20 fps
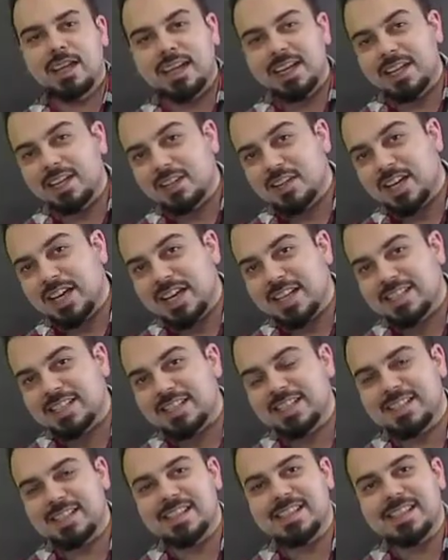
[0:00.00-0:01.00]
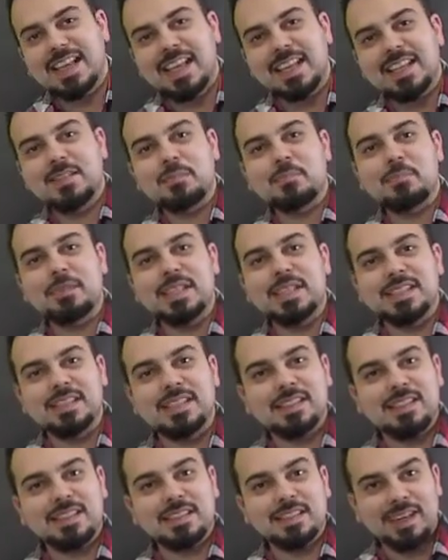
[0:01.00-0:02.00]
Hello guys, this is Ali,
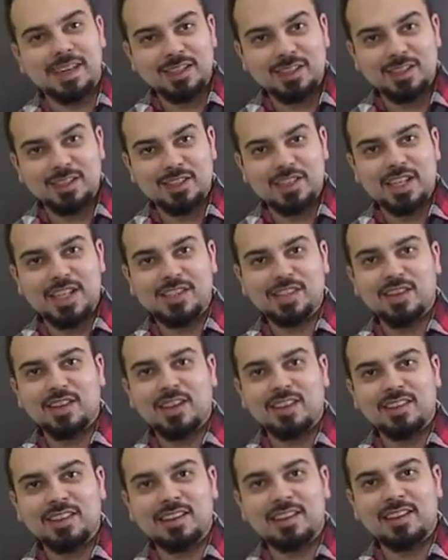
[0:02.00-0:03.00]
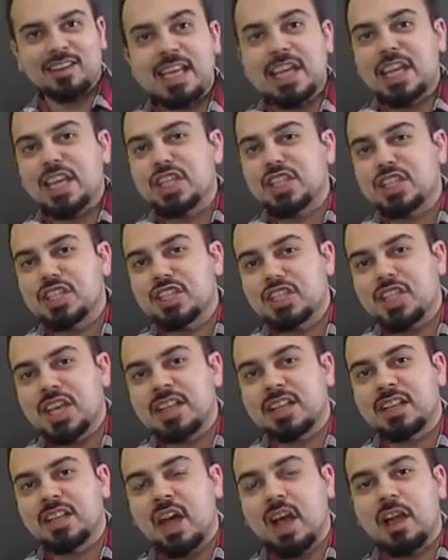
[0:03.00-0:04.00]
Business and Technology Scholar. In this
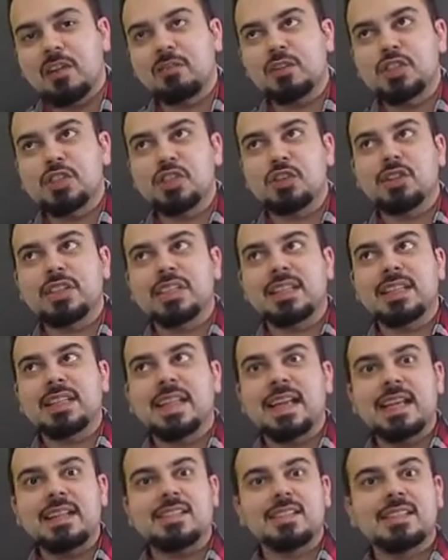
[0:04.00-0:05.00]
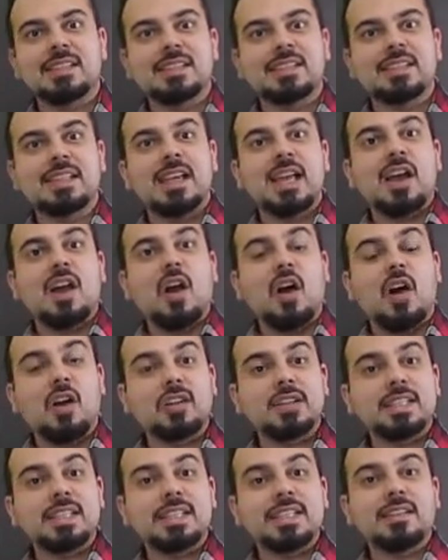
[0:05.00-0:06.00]
channel I will share the latest
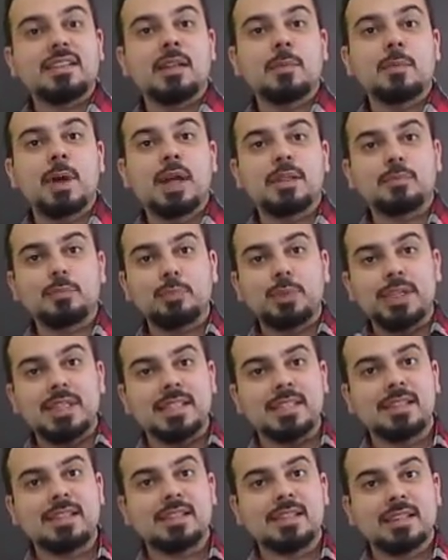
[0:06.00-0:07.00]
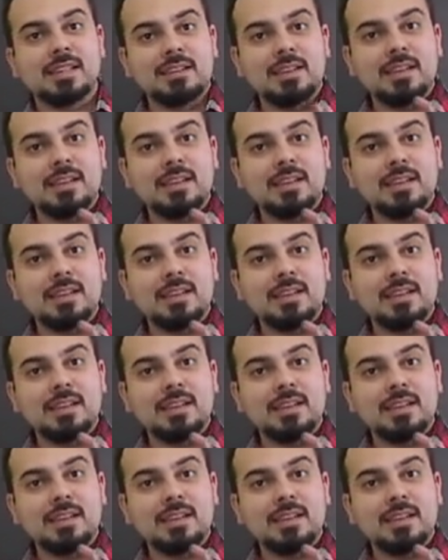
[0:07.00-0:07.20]
article about business and